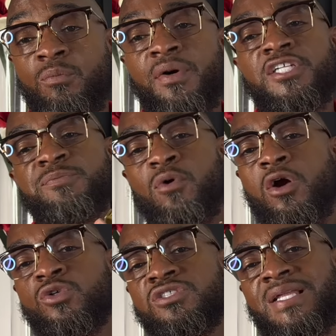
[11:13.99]
but it
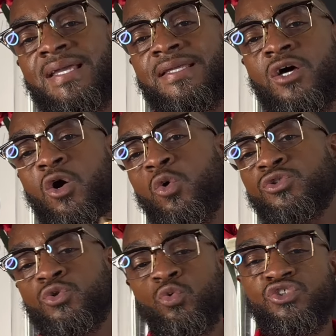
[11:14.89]
sparkles like an old
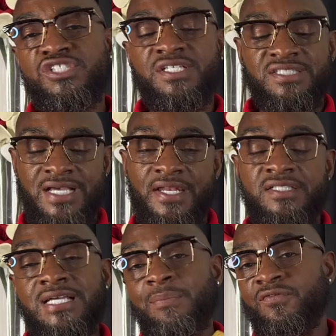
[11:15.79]
school gin and tonic
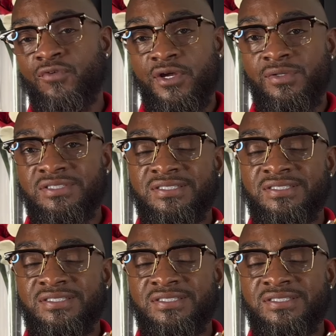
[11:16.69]
type of fragrance.